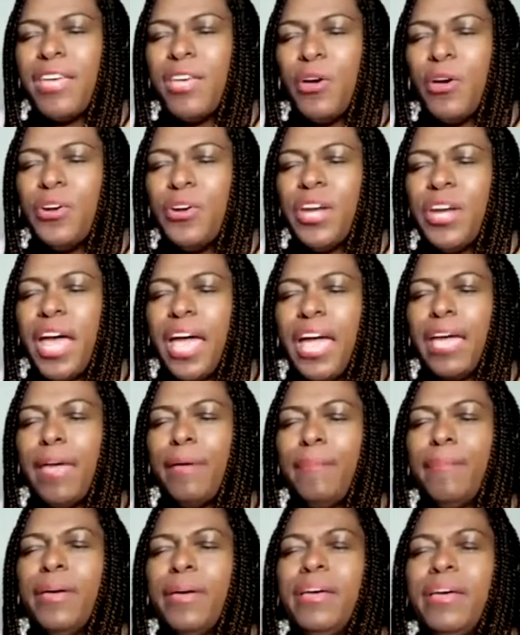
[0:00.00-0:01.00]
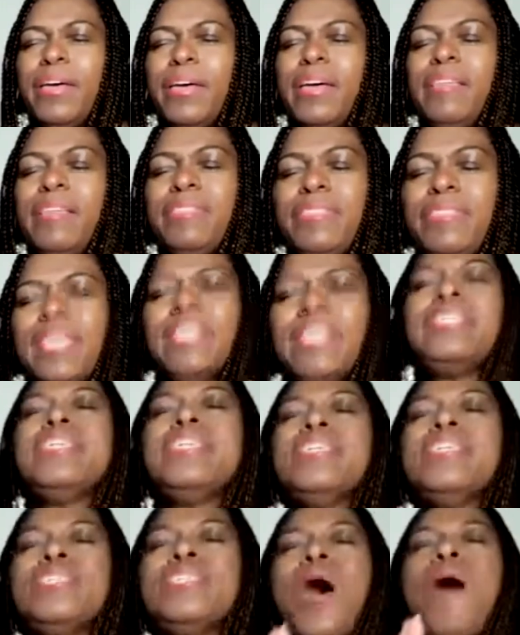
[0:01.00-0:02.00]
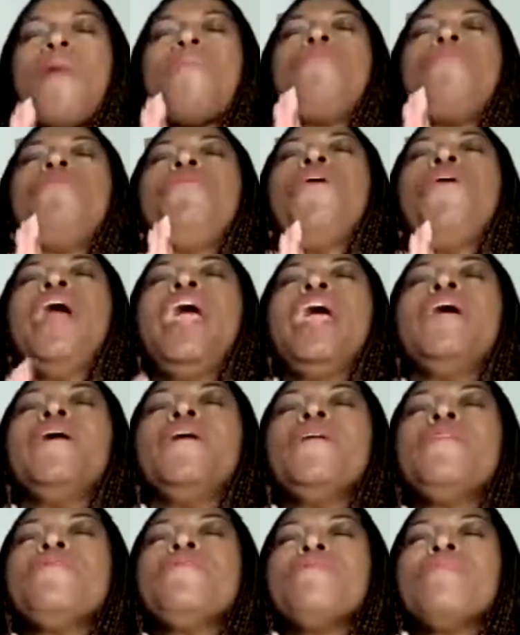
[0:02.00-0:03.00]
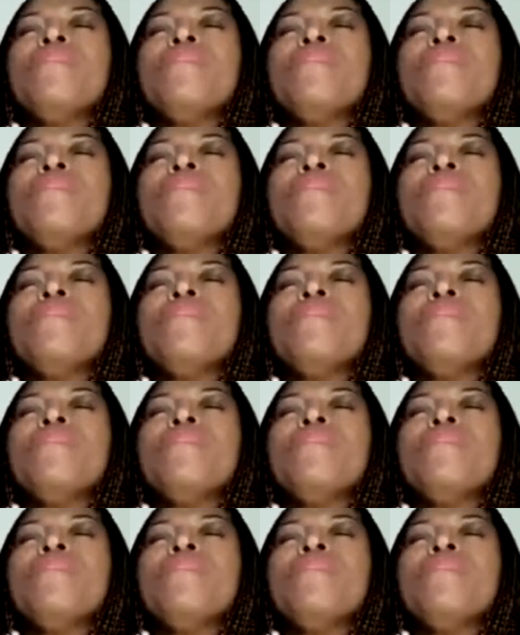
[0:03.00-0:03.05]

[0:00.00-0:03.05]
your name. This is our prayer,